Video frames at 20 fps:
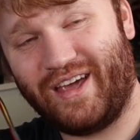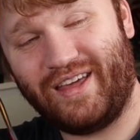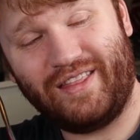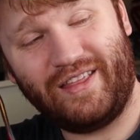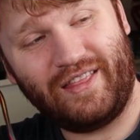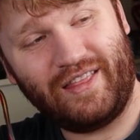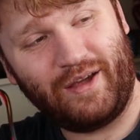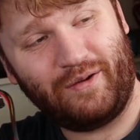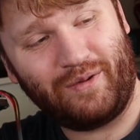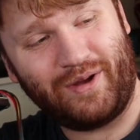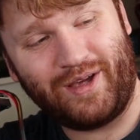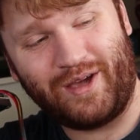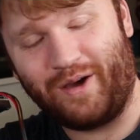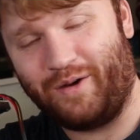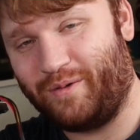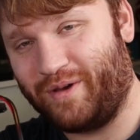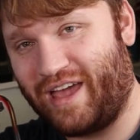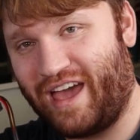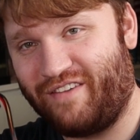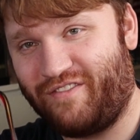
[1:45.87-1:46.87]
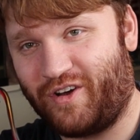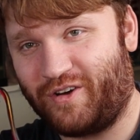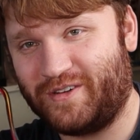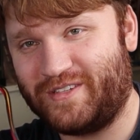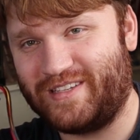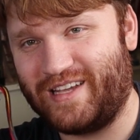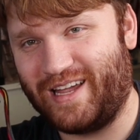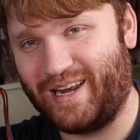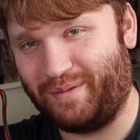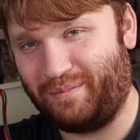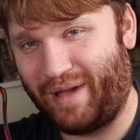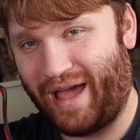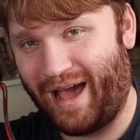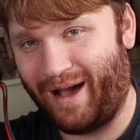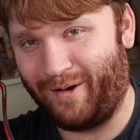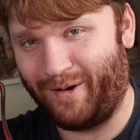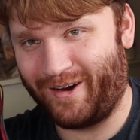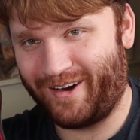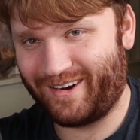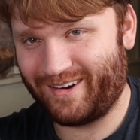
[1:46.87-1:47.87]
And then there we go, we have our SATA
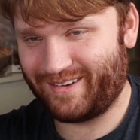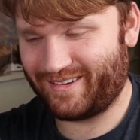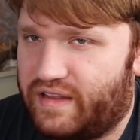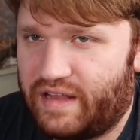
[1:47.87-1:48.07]
power.